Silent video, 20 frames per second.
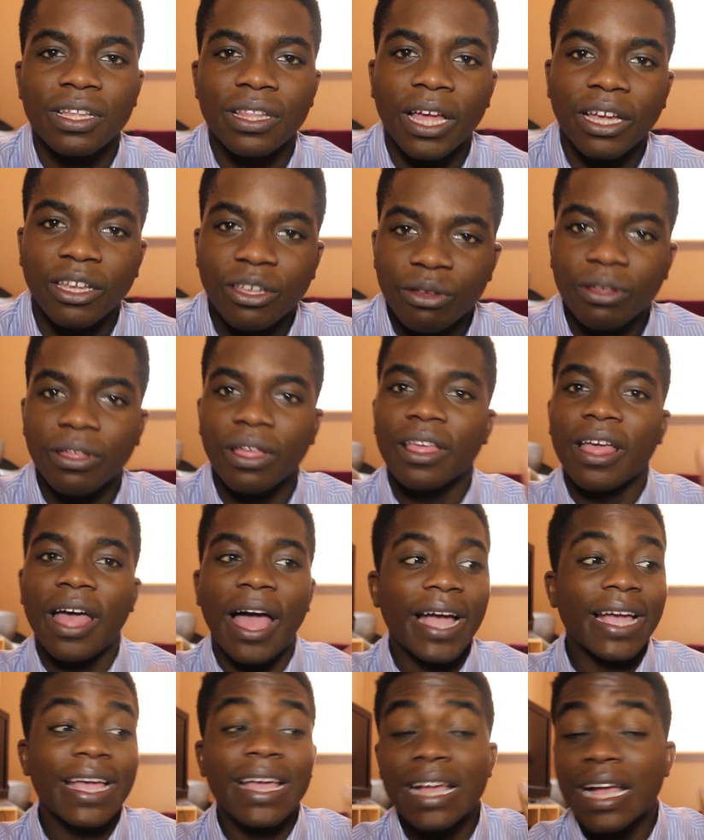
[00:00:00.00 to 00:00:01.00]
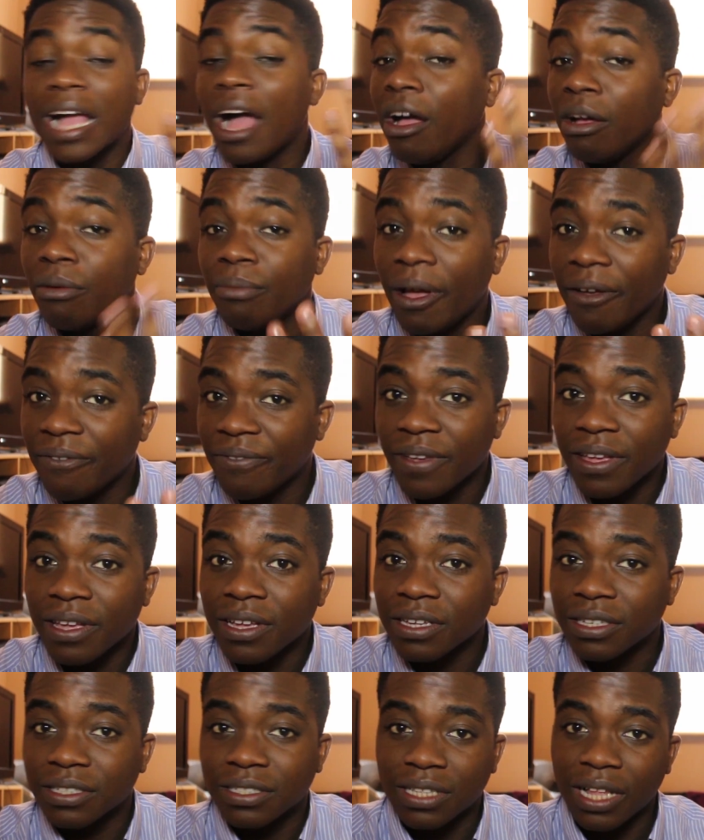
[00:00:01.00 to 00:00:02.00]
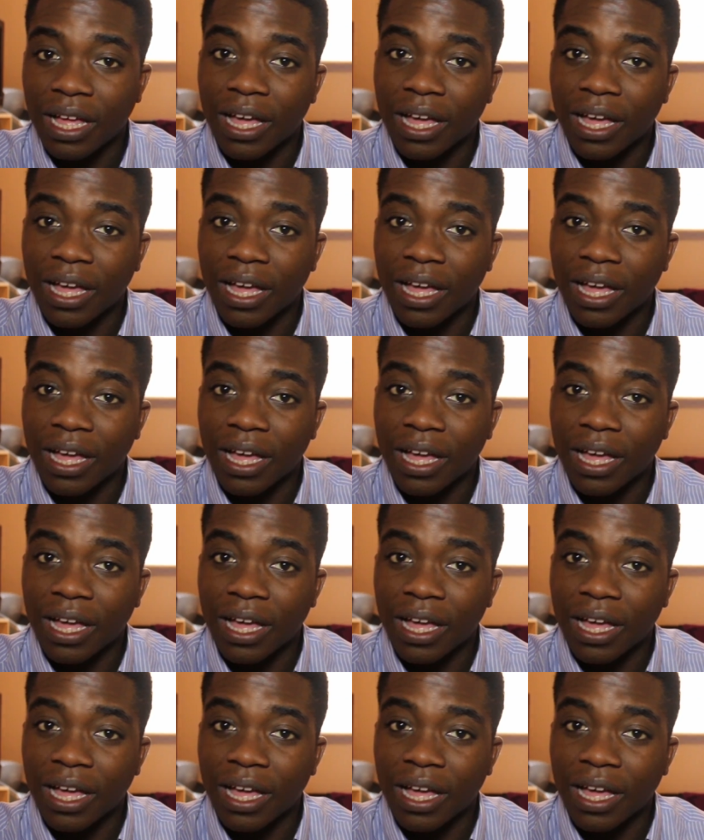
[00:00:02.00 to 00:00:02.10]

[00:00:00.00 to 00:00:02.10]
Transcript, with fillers: Like you, I can count my fingers